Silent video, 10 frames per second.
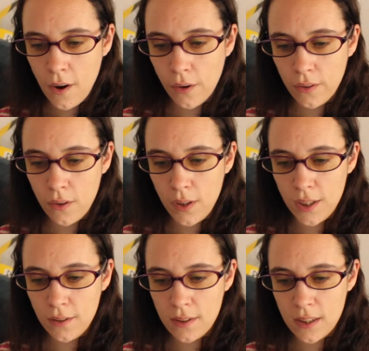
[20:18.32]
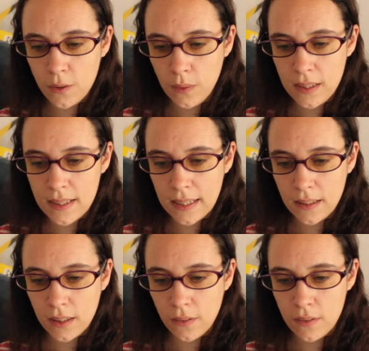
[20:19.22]
other issues this week that
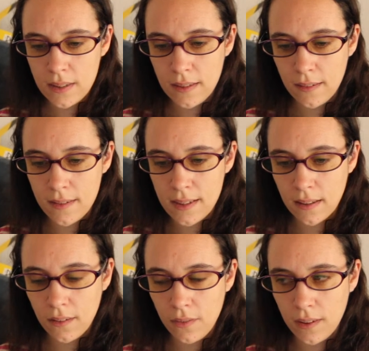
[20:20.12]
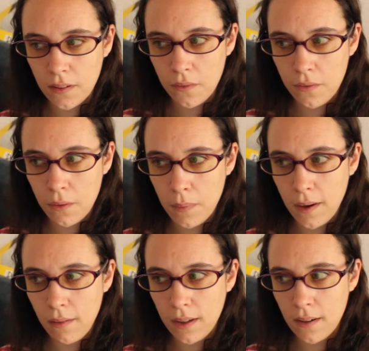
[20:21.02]
consider significant for
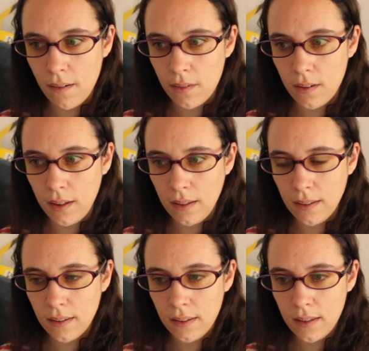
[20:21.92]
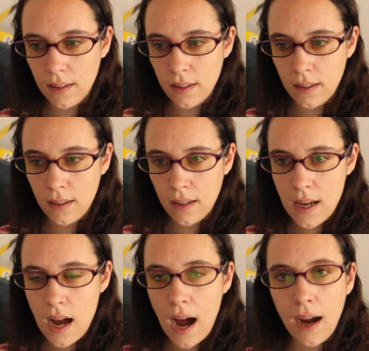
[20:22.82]
my recovery.
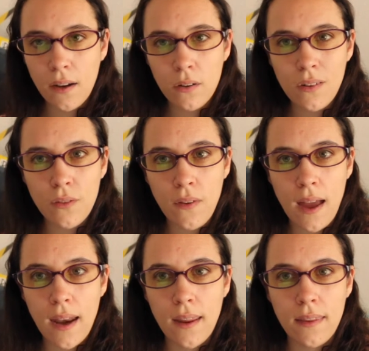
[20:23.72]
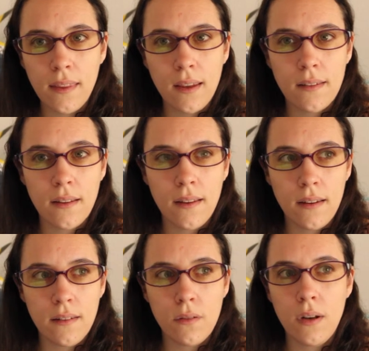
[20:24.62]
I don't know if anything that
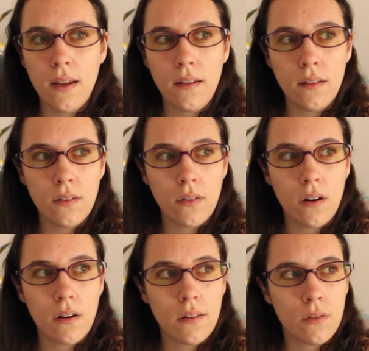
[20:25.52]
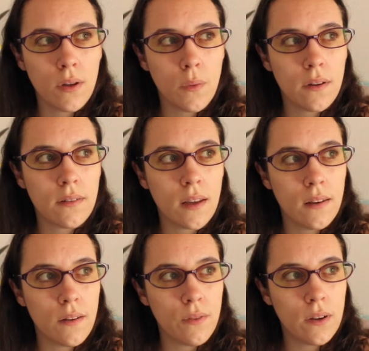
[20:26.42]
I did related to the artist way was
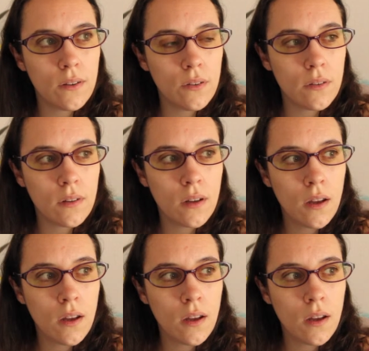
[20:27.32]
significant.